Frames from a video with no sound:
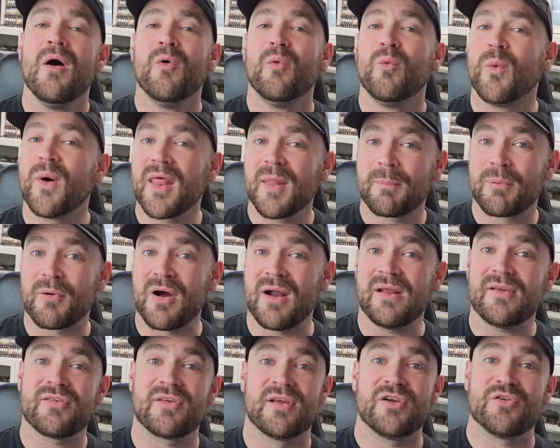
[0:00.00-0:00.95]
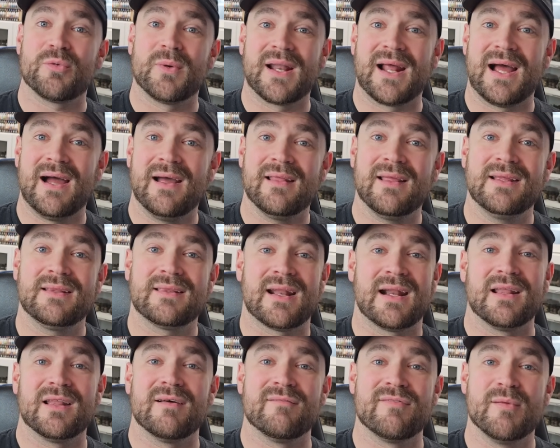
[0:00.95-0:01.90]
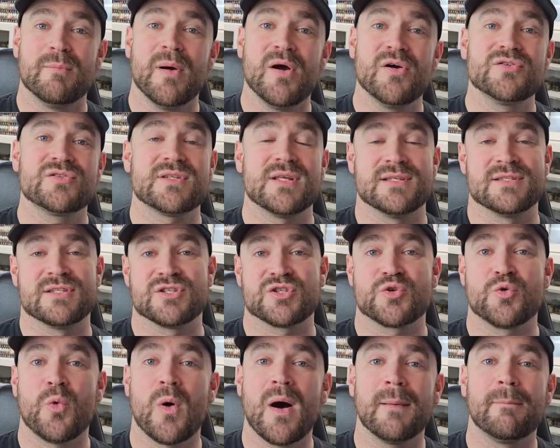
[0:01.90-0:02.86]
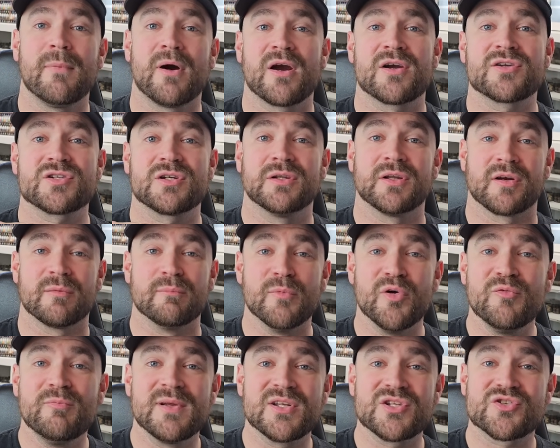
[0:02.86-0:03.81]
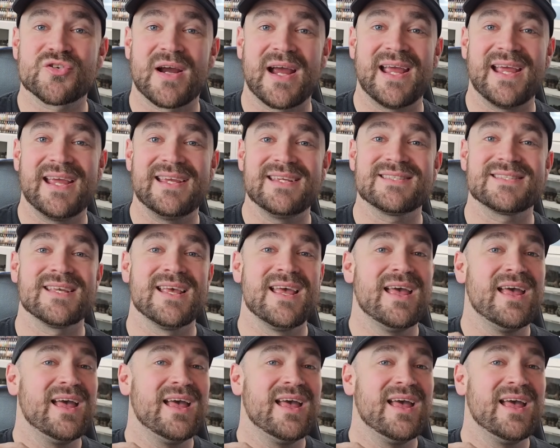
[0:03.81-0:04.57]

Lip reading: One of the products I just want to highlight that I love the most is the Squad Marks Clear Movement Trays.